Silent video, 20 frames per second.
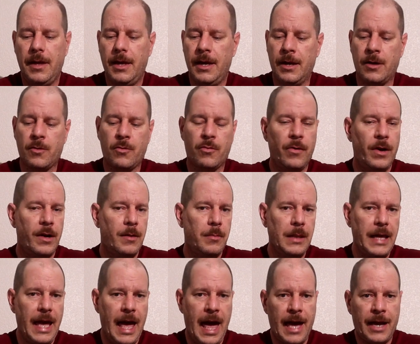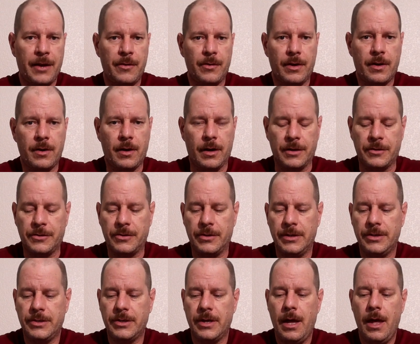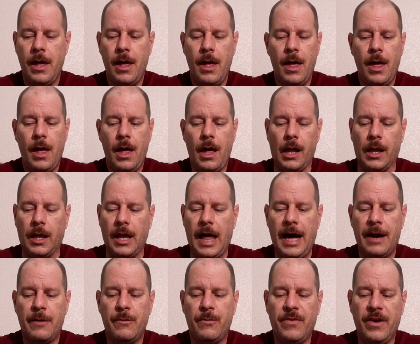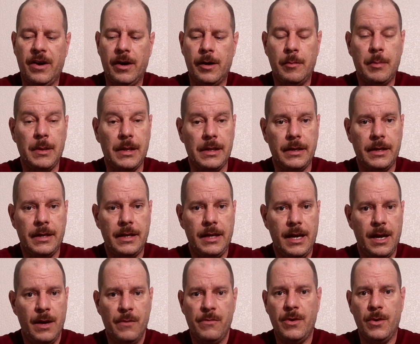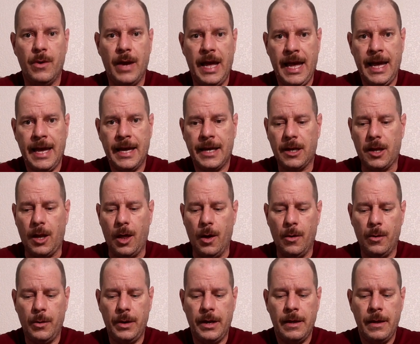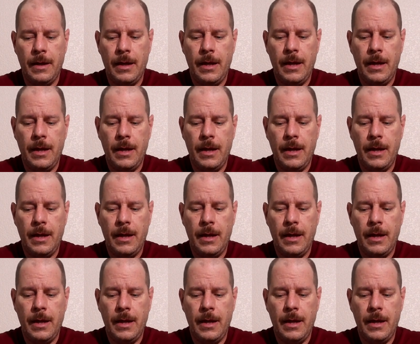incredibly accurate cartridge, a lot of variability if you hand load,